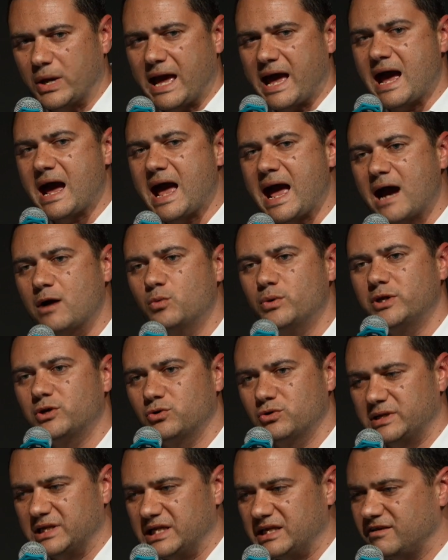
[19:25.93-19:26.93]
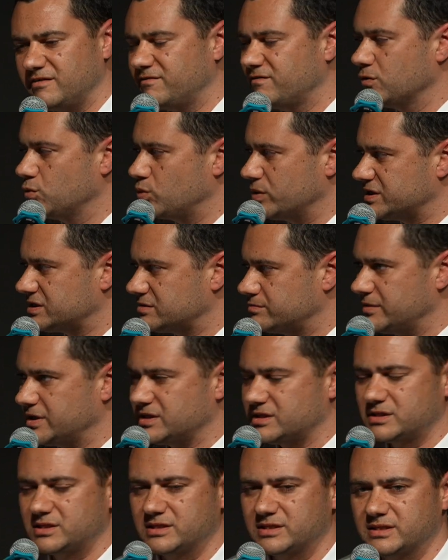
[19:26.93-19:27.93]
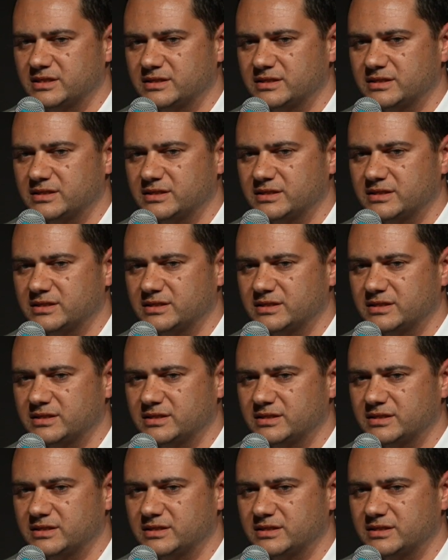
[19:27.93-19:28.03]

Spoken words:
how we could leave the Westminster